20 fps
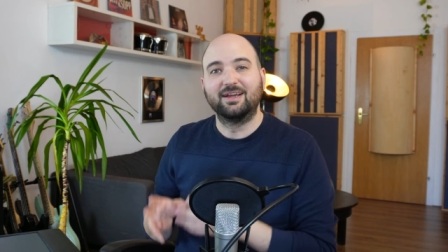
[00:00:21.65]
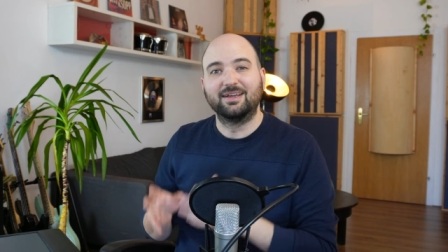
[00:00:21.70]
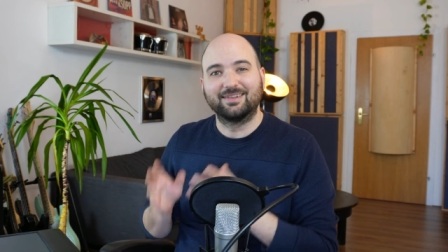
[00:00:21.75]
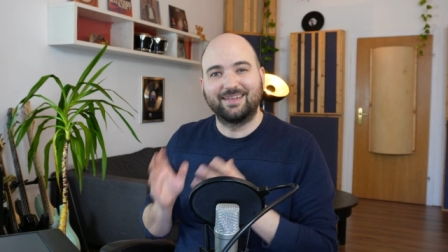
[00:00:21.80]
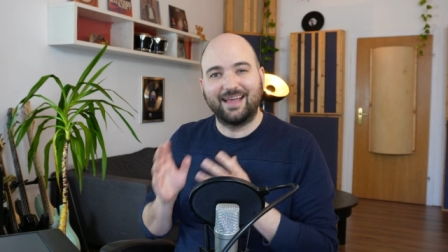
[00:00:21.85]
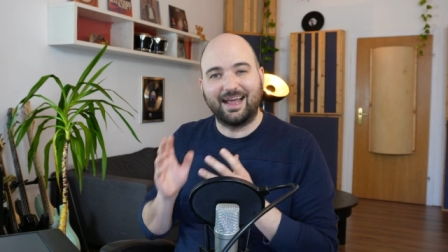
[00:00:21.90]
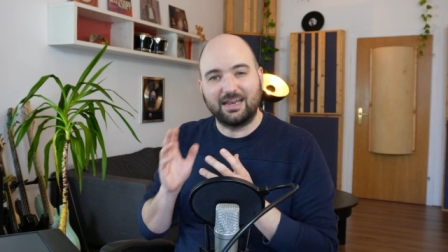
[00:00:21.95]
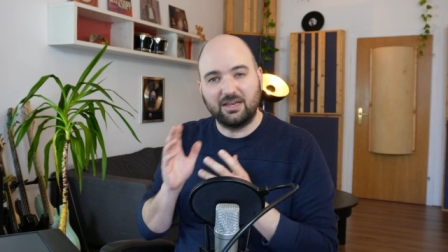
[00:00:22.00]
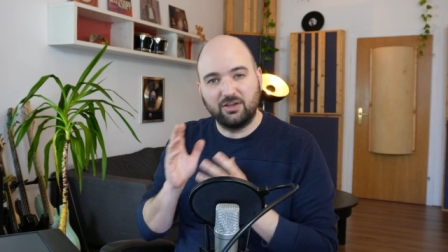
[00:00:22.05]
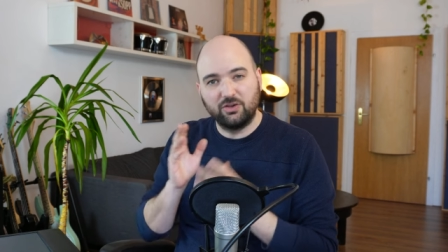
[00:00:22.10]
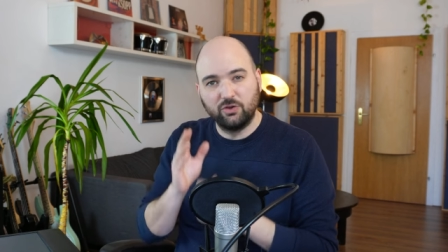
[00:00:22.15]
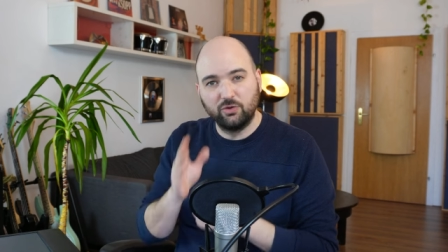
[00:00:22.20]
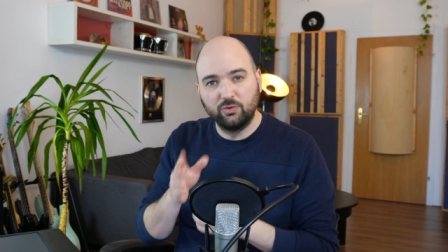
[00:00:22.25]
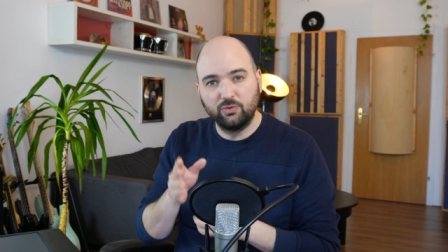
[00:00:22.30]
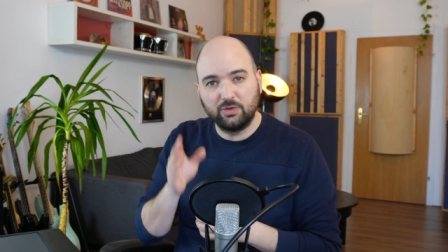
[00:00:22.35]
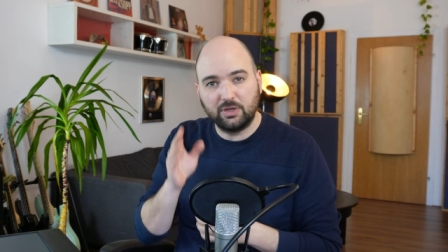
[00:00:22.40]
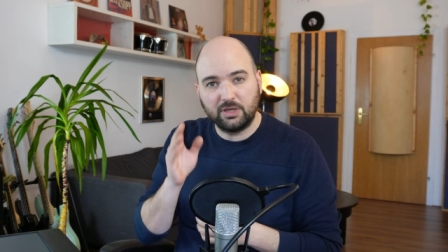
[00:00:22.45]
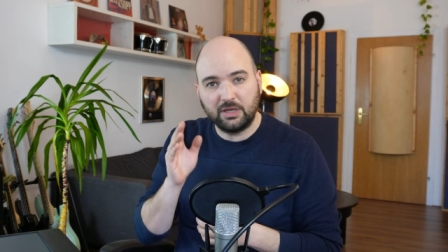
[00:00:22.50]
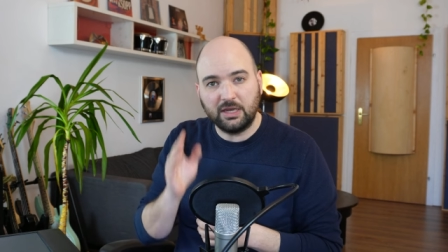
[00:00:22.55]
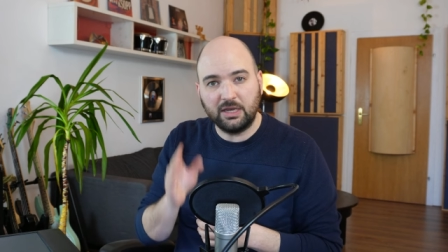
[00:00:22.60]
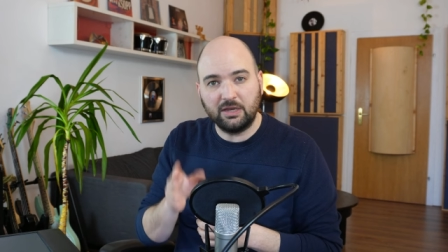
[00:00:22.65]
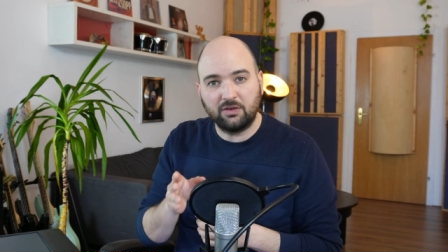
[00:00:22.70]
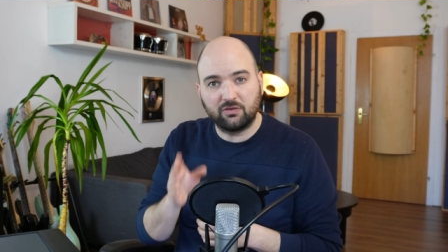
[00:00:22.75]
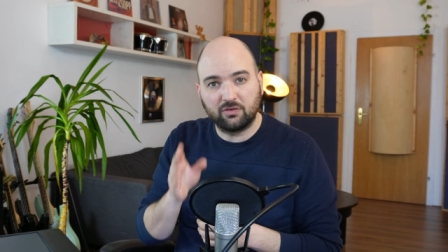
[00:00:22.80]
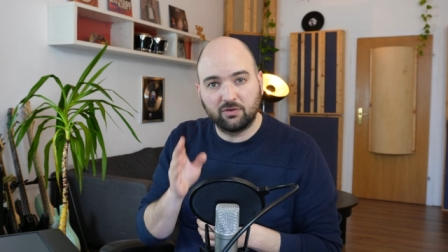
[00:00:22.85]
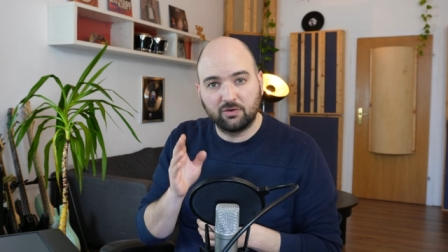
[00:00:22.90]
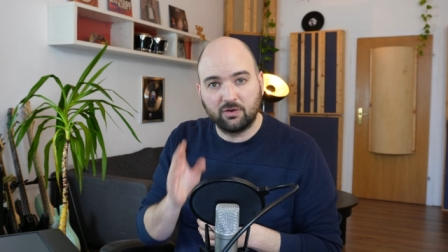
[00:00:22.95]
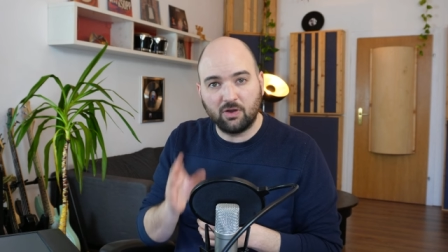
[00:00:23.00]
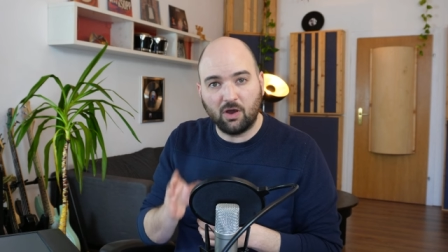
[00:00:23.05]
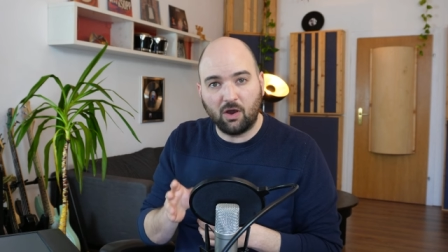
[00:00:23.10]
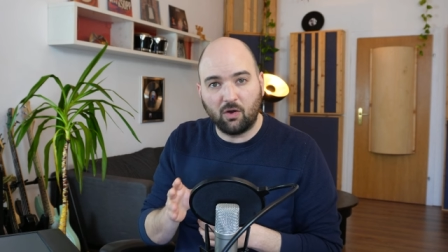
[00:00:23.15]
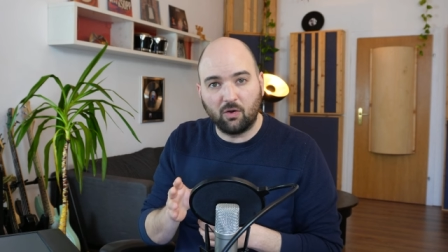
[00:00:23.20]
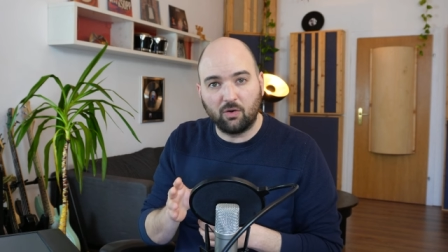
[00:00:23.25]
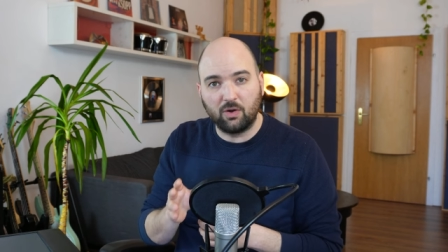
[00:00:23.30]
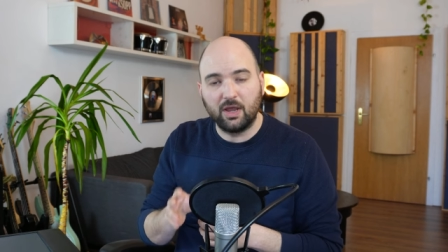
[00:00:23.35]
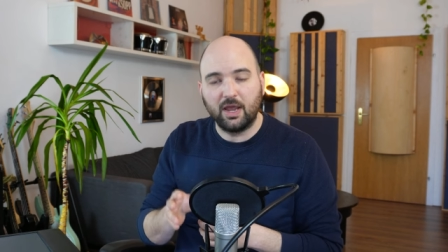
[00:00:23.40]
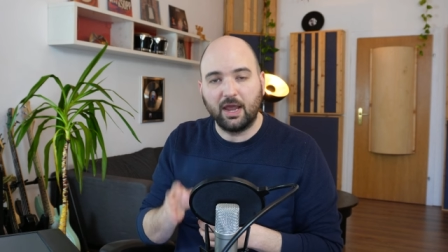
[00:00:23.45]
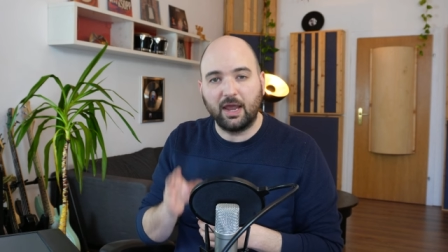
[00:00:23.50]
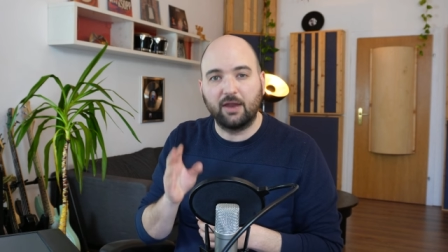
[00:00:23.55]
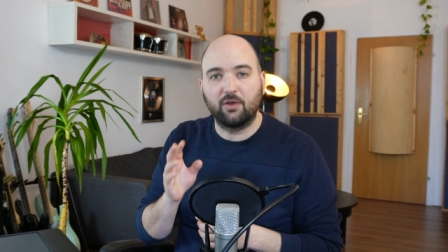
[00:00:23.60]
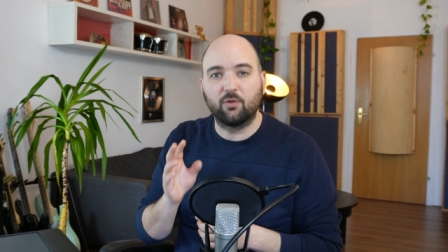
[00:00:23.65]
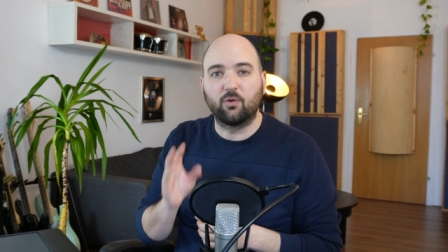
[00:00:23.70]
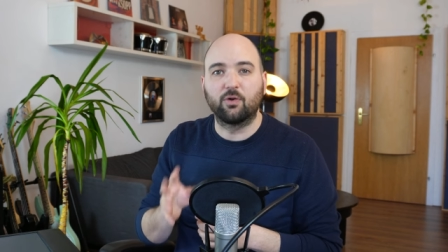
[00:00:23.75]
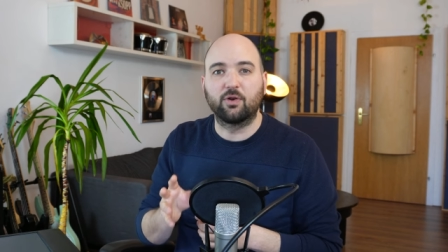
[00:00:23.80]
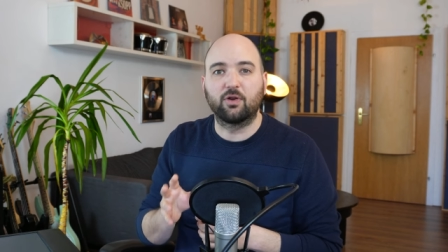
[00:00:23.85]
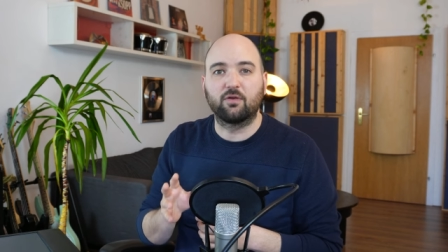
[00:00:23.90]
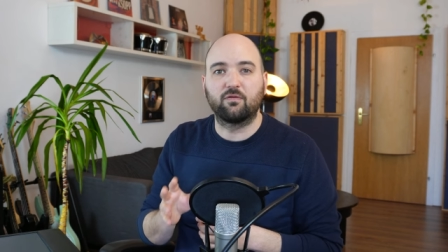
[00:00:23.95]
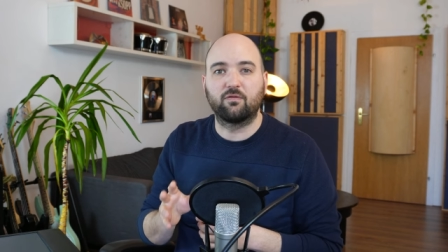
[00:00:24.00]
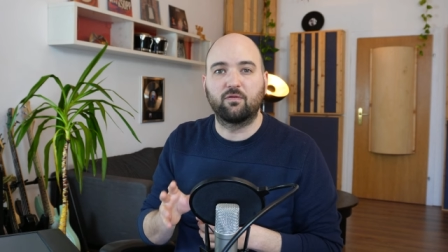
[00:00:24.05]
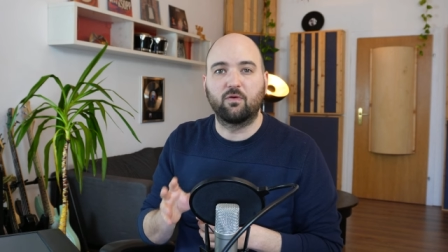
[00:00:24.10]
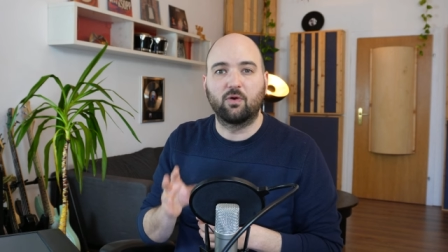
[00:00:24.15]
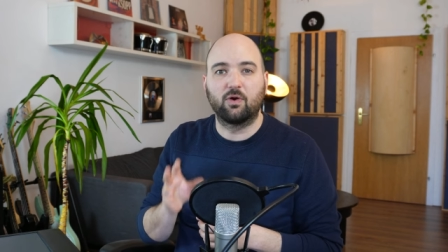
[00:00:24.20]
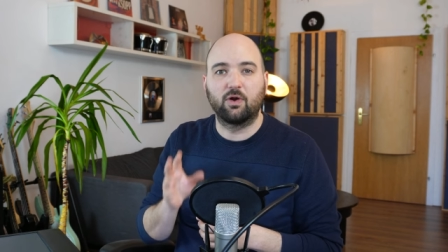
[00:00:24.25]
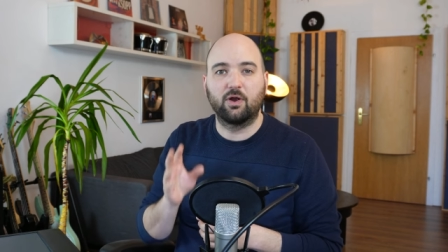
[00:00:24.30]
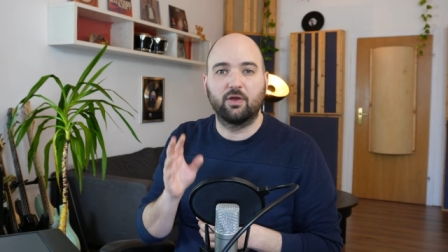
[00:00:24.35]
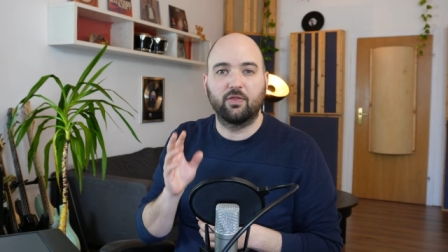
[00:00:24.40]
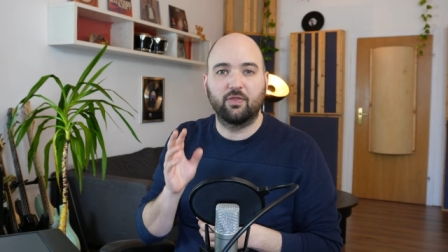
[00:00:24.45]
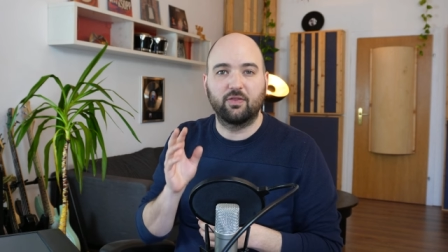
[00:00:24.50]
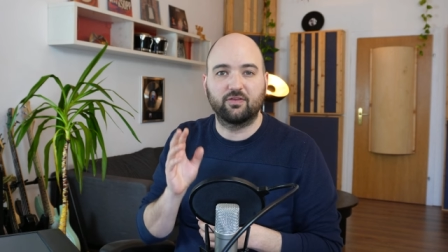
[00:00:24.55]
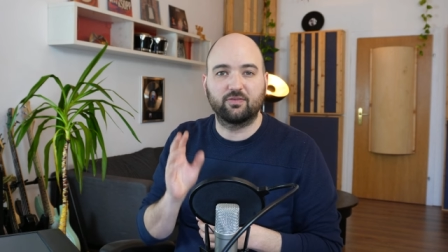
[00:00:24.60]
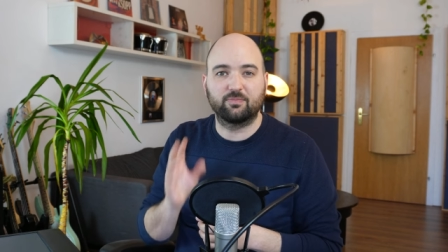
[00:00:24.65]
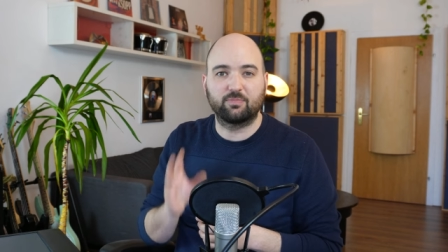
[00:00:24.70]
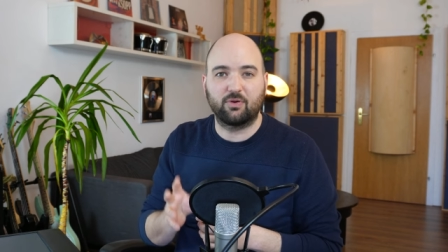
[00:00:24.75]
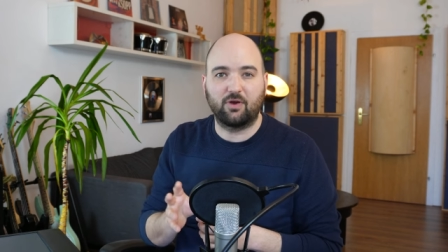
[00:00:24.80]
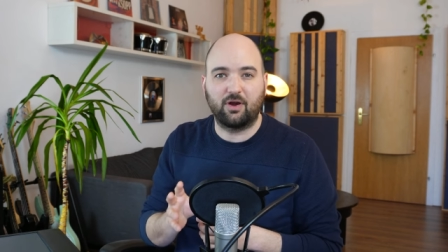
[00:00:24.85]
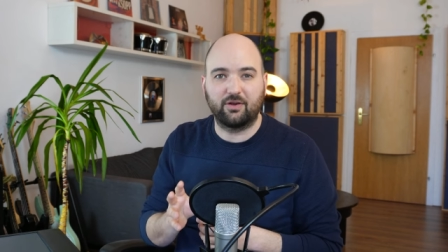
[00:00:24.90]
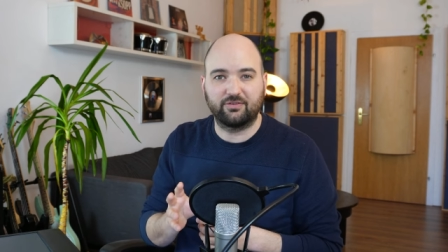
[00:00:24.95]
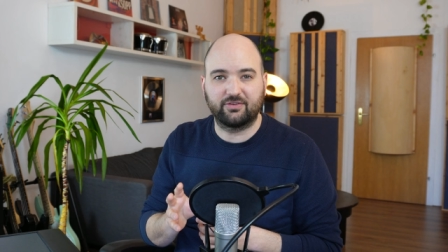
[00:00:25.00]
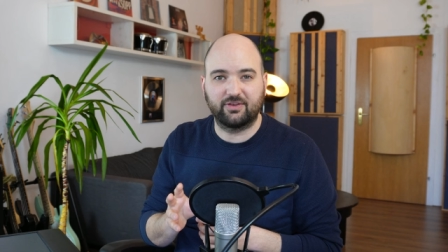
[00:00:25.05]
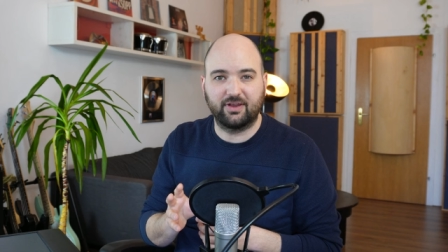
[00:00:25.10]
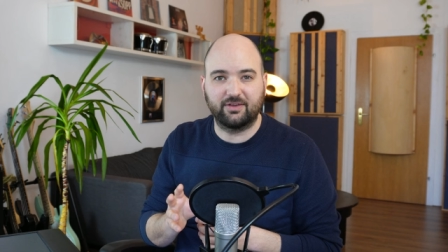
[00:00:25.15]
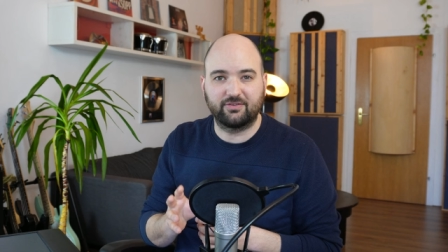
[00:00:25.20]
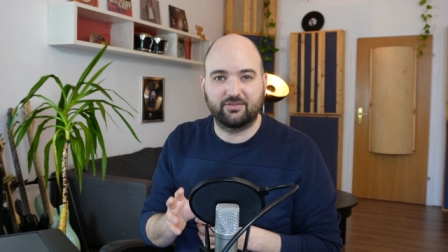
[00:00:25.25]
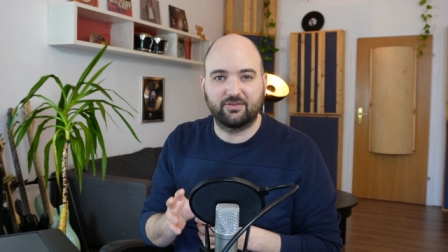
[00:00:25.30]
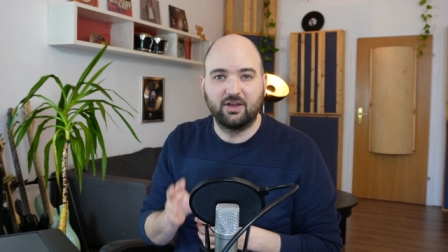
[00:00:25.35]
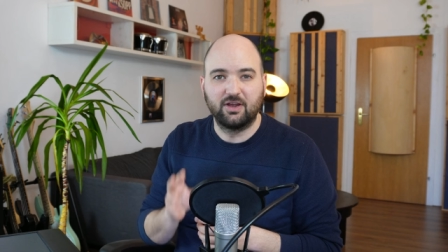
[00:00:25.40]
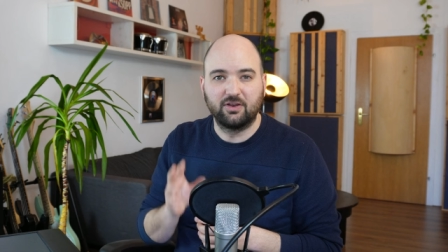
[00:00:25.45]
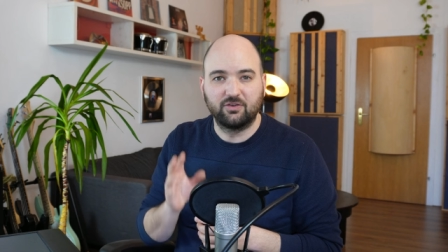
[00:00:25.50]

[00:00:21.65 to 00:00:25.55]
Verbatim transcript: that you need to know in order for this process